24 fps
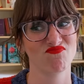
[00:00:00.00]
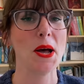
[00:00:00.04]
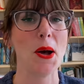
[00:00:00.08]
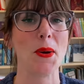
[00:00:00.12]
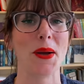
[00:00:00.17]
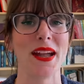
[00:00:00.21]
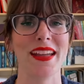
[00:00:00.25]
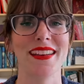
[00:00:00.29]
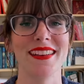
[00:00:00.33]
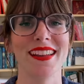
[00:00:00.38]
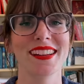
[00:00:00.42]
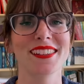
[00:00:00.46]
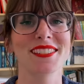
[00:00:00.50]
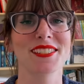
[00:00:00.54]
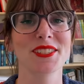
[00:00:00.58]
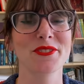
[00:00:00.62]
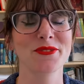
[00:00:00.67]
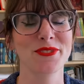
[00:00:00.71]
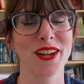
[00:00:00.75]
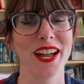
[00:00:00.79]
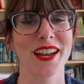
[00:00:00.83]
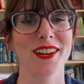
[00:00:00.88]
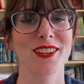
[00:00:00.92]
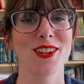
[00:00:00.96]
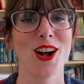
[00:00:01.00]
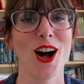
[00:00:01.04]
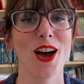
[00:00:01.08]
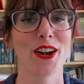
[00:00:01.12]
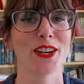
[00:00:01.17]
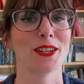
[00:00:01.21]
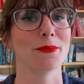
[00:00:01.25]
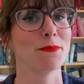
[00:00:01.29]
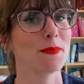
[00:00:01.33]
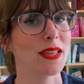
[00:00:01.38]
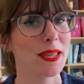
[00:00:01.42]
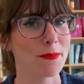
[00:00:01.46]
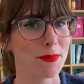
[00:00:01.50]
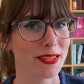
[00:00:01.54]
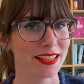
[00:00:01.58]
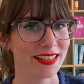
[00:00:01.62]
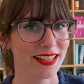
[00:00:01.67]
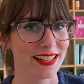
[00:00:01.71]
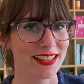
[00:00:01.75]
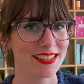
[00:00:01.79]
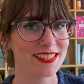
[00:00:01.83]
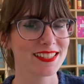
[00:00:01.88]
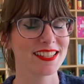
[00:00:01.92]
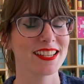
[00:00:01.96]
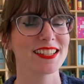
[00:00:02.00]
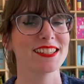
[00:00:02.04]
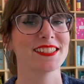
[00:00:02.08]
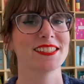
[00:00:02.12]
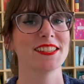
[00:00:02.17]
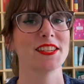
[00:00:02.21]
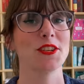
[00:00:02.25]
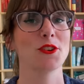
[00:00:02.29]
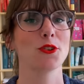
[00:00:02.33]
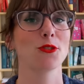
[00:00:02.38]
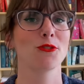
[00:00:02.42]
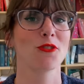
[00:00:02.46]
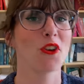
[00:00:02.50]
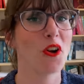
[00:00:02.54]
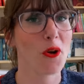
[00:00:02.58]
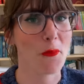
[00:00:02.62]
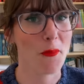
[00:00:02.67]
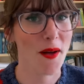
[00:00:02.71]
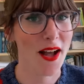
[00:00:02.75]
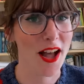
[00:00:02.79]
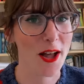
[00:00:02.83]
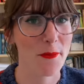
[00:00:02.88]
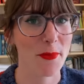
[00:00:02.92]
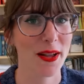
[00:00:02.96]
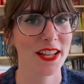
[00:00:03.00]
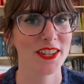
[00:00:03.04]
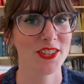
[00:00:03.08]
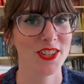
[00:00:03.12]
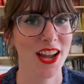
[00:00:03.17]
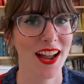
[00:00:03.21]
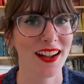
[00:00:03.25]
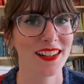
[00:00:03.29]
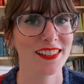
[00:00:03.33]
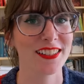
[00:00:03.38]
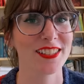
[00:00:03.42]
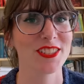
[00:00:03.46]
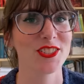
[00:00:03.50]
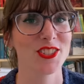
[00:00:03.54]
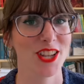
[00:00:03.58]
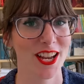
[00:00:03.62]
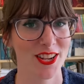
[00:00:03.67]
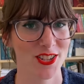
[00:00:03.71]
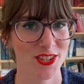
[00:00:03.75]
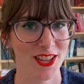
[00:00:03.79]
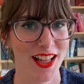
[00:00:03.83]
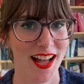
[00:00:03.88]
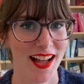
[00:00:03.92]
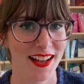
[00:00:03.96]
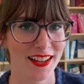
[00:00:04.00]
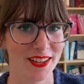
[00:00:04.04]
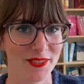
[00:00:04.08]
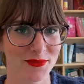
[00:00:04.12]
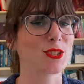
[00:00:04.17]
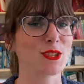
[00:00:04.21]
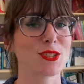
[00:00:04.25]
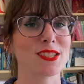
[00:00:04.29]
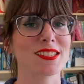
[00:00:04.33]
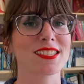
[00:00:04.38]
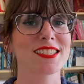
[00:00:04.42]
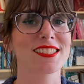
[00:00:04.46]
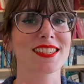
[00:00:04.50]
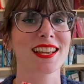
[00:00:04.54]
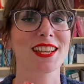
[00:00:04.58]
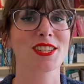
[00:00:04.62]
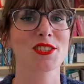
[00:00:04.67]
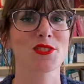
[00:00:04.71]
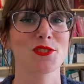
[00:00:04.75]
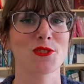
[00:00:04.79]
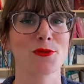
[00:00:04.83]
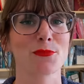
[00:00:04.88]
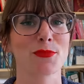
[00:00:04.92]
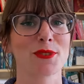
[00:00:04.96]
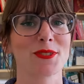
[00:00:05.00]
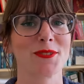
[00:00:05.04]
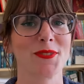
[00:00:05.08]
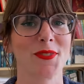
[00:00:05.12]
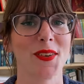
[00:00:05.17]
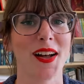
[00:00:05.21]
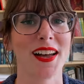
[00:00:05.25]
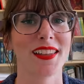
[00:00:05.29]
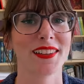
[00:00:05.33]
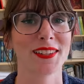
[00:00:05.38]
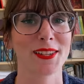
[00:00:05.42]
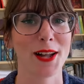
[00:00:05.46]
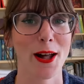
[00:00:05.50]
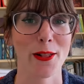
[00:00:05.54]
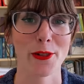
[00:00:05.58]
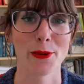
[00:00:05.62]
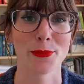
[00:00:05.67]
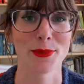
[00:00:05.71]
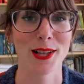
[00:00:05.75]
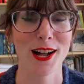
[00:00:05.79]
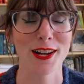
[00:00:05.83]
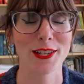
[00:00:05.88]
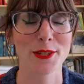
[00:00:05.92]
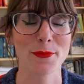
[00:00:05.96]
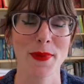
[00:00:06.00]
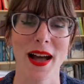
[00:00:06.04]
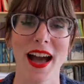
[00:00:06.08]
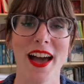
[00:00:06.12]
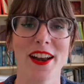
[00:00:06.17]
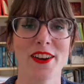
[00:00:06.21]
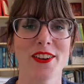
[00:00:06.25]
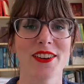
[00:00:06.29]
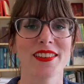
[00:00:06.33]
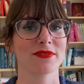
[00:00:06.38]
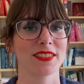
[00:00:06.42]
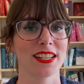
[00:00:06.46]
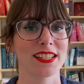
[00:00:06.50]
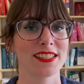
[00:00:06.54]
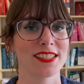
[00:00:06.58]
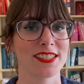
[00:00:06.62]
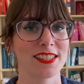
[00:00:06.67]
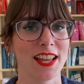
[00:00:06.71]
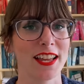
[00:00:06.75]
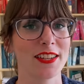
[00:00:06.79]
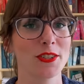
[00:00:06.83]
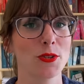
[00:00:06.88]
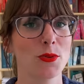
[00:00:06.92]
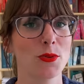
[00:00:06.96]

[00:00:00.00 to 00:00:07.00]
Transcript: Okay, next and final on our maybe list is the Chroma by Jacqueline Cheslak. So this is a super fun color blocked pattern that is designed